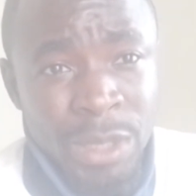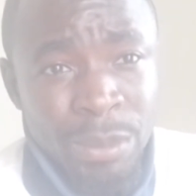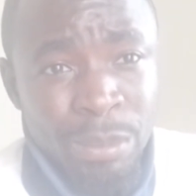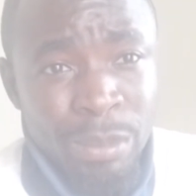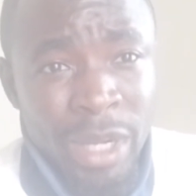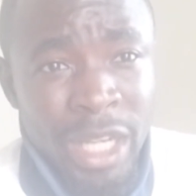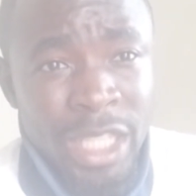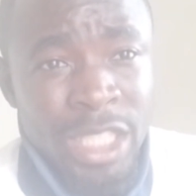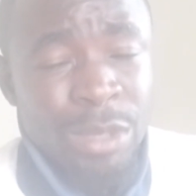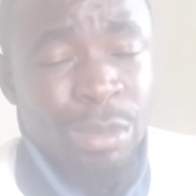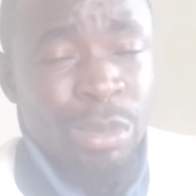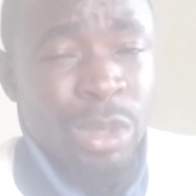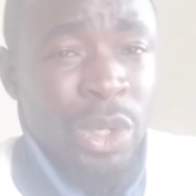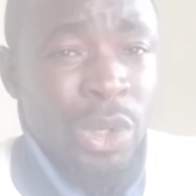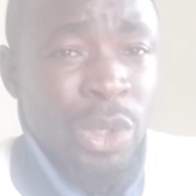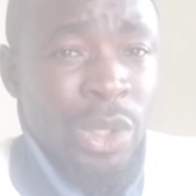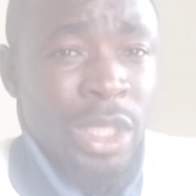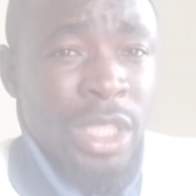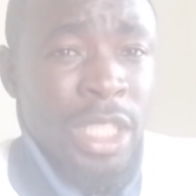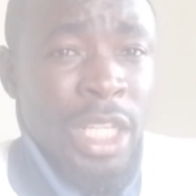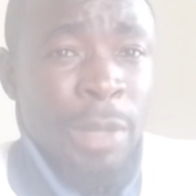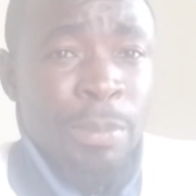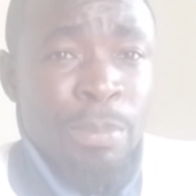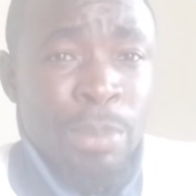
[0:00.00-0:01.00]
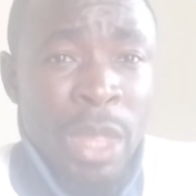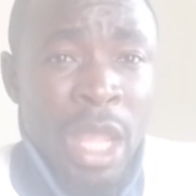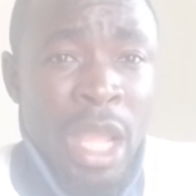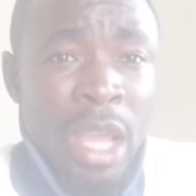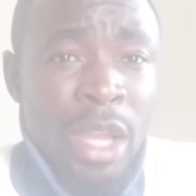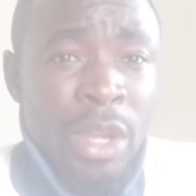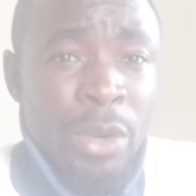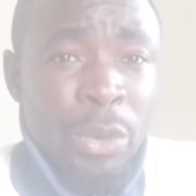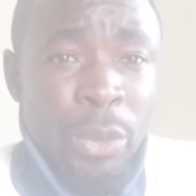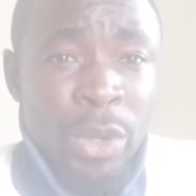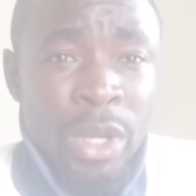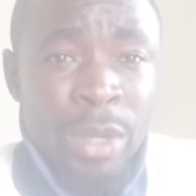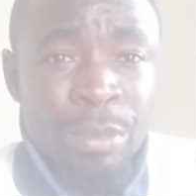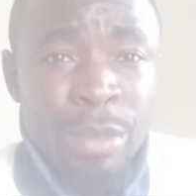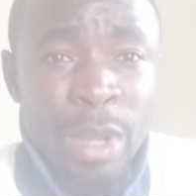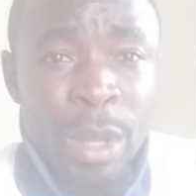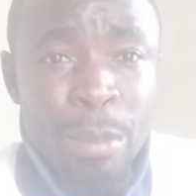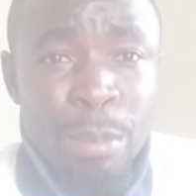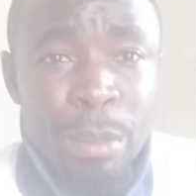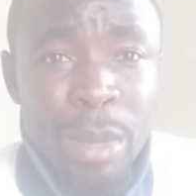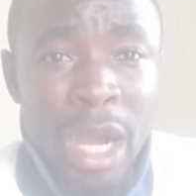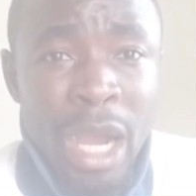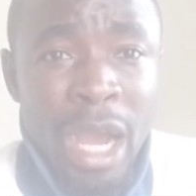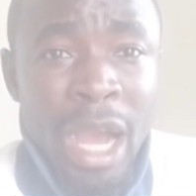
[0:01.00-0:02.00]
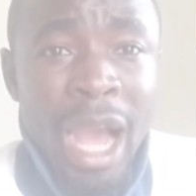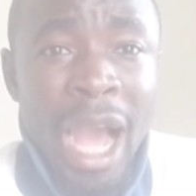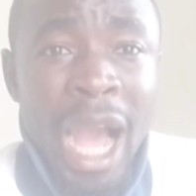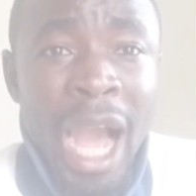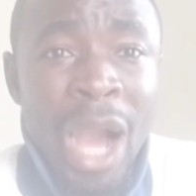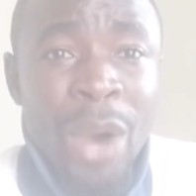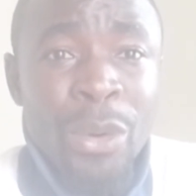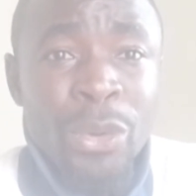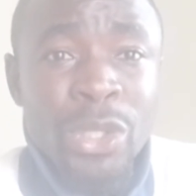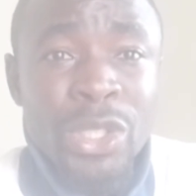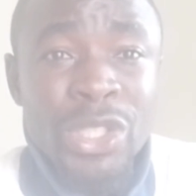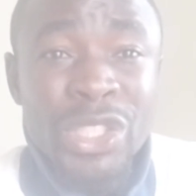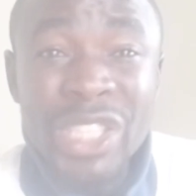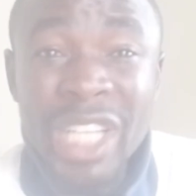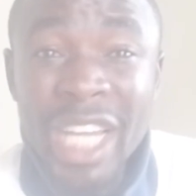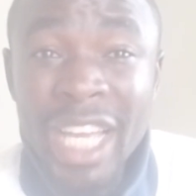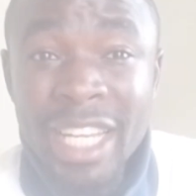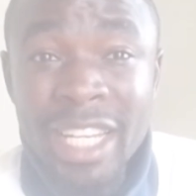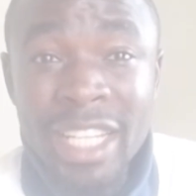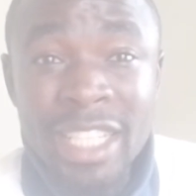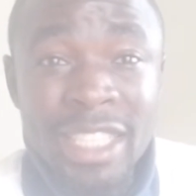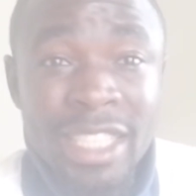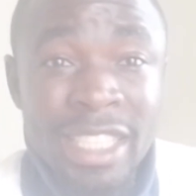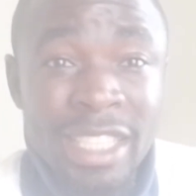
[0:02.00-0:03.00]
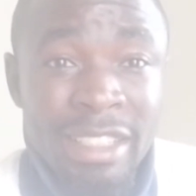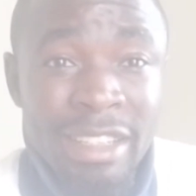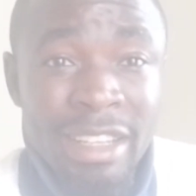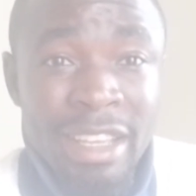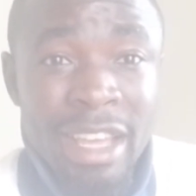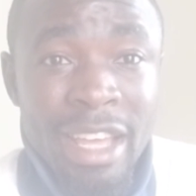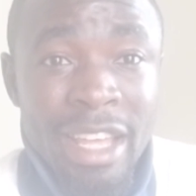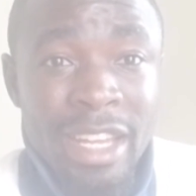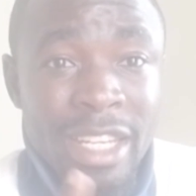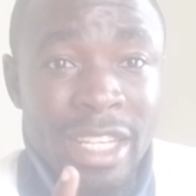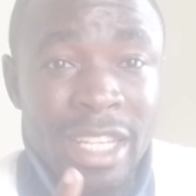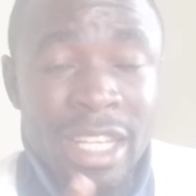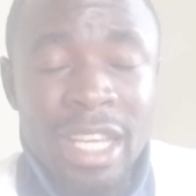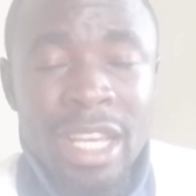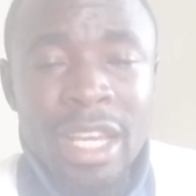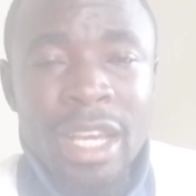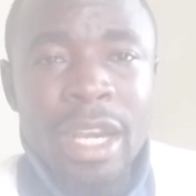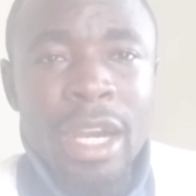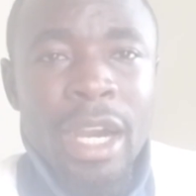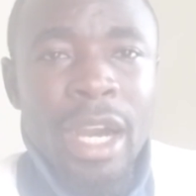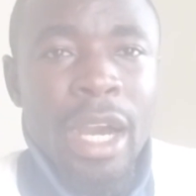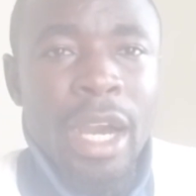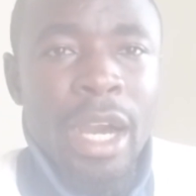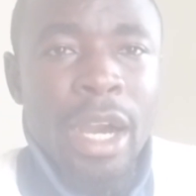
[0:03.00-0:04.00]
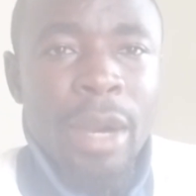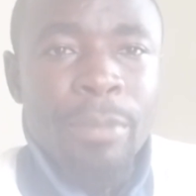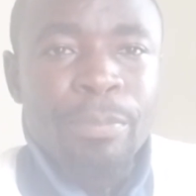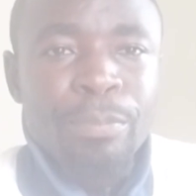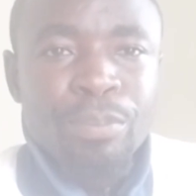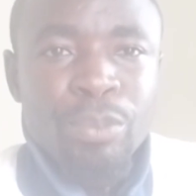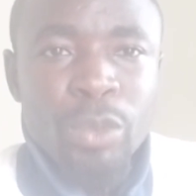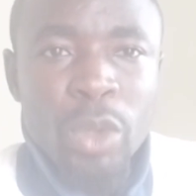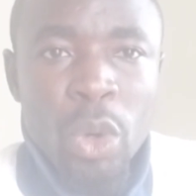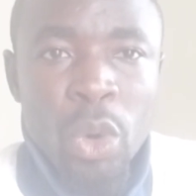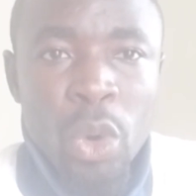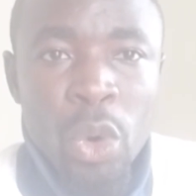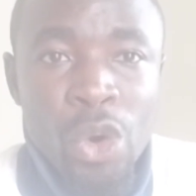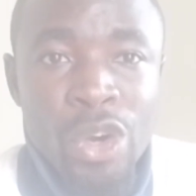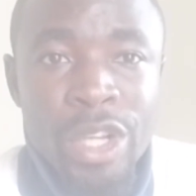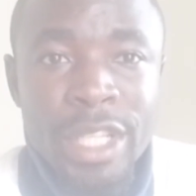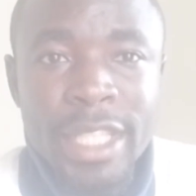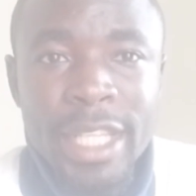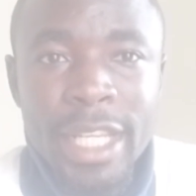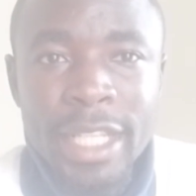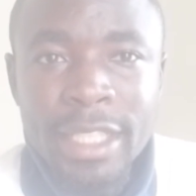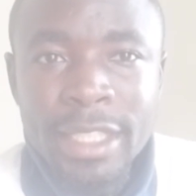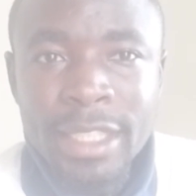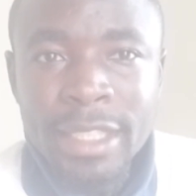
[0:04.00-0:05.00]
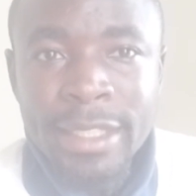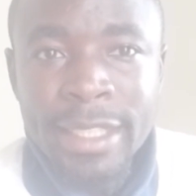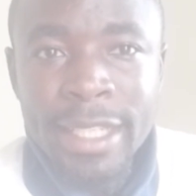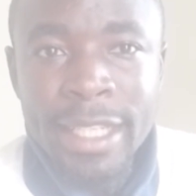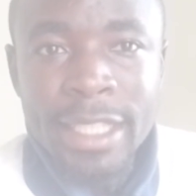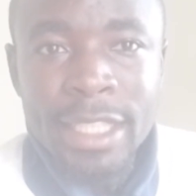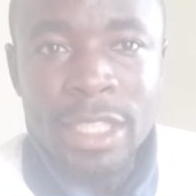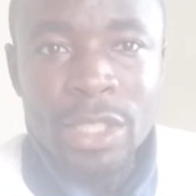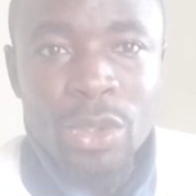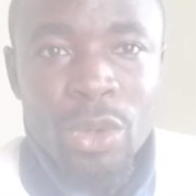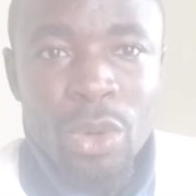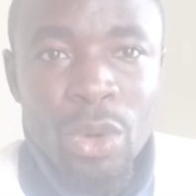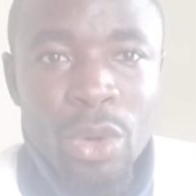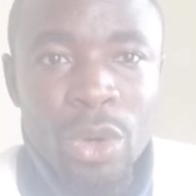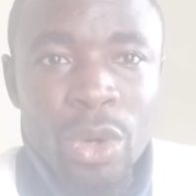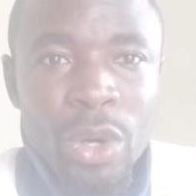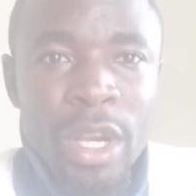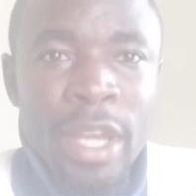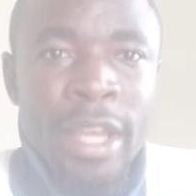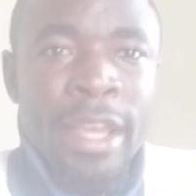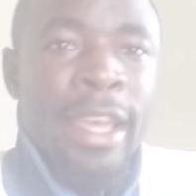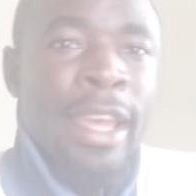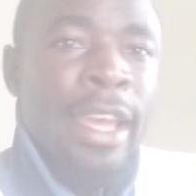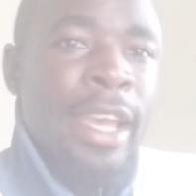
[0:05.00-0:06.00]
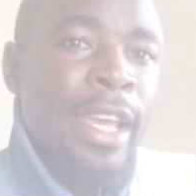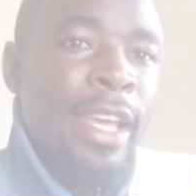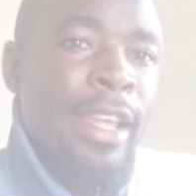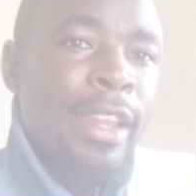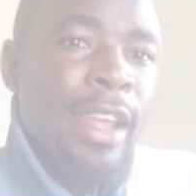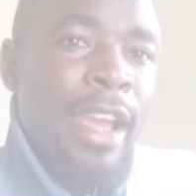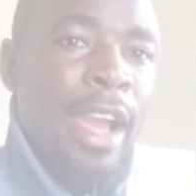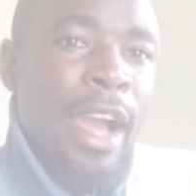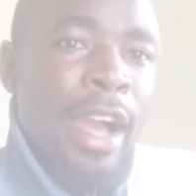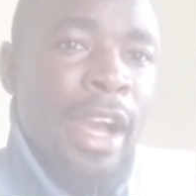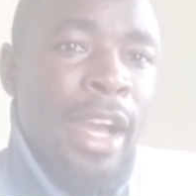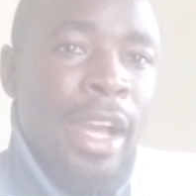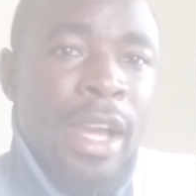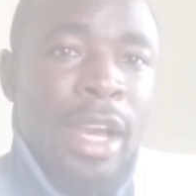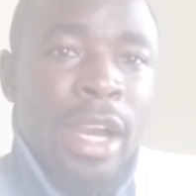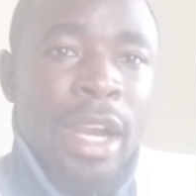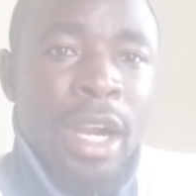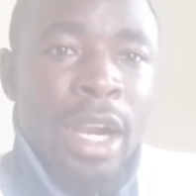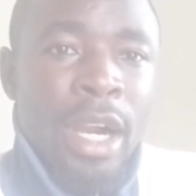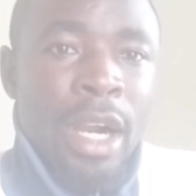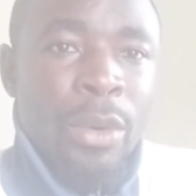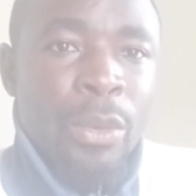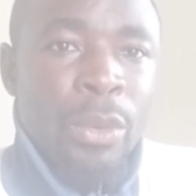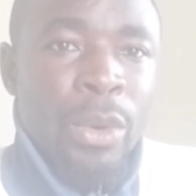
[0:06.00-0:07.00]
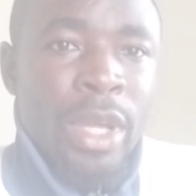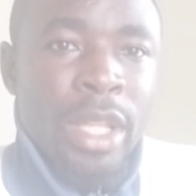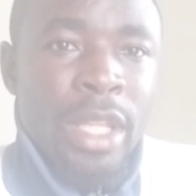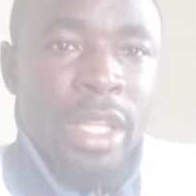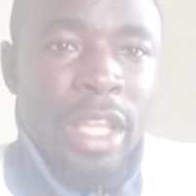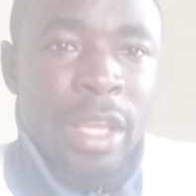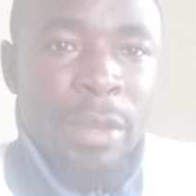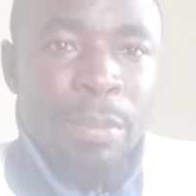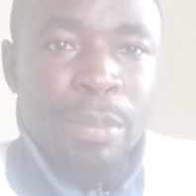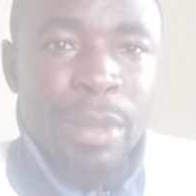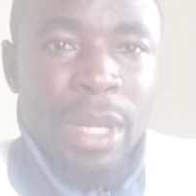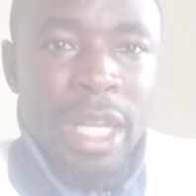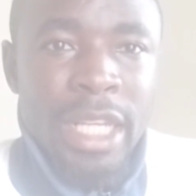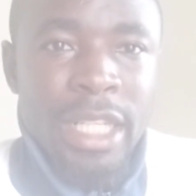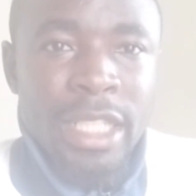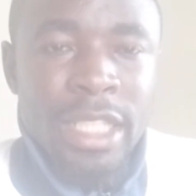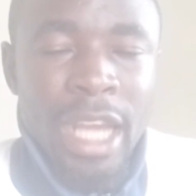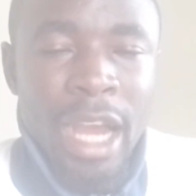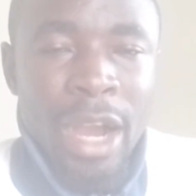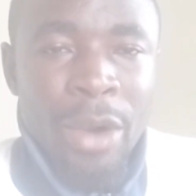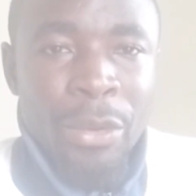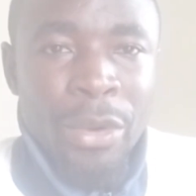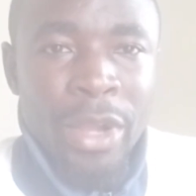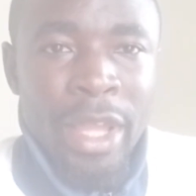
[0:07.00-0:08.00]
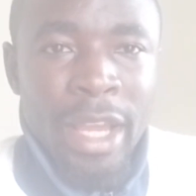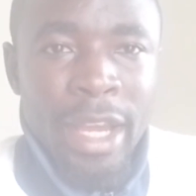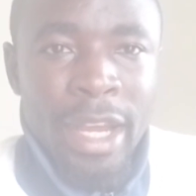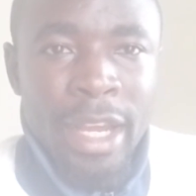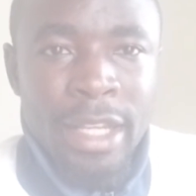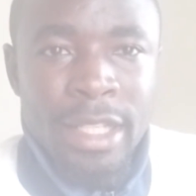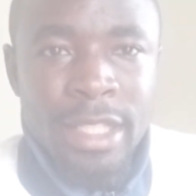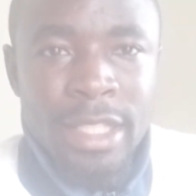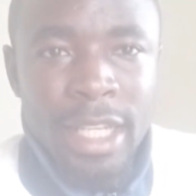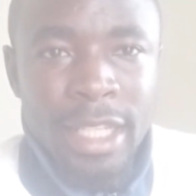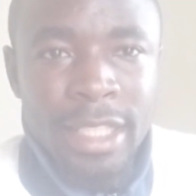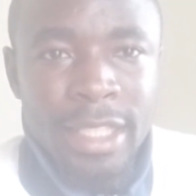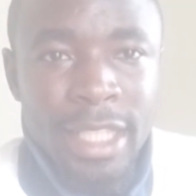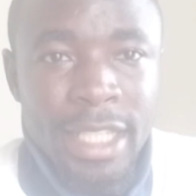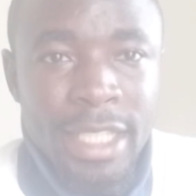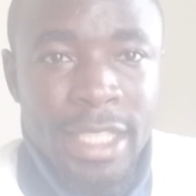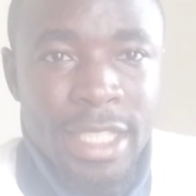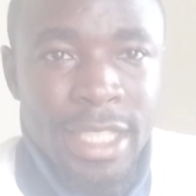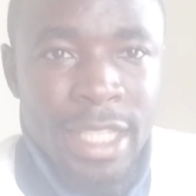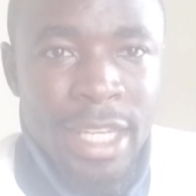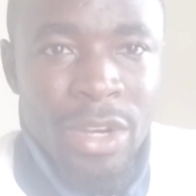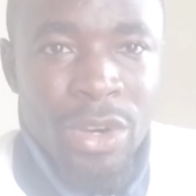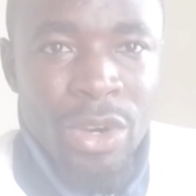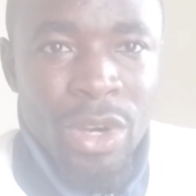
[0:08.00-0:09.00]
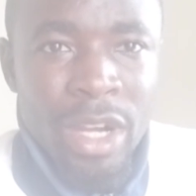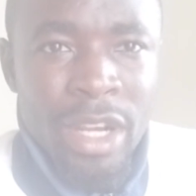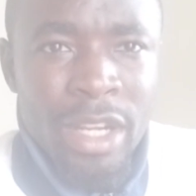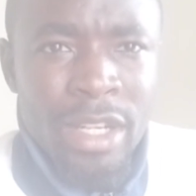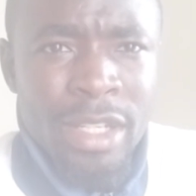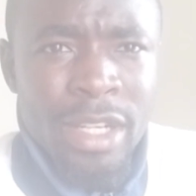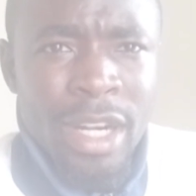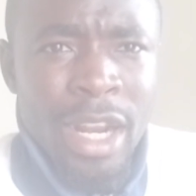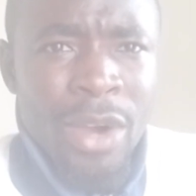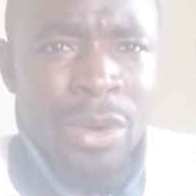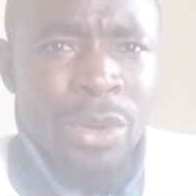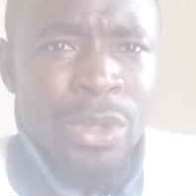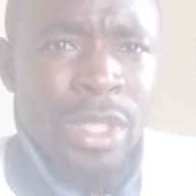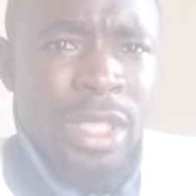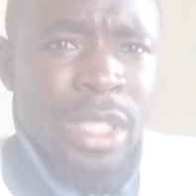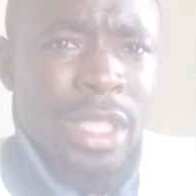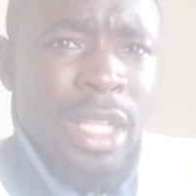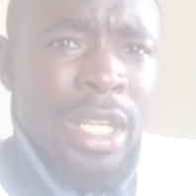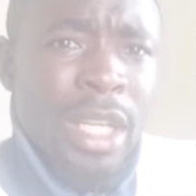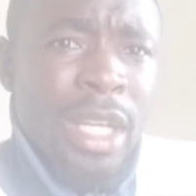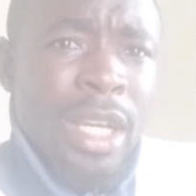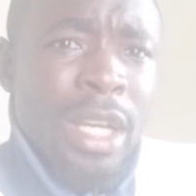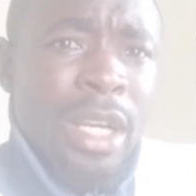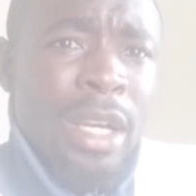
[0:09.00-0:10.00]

this match because we remember how Trident nearly hosted Zesco area when they played away at Sentinel Ground.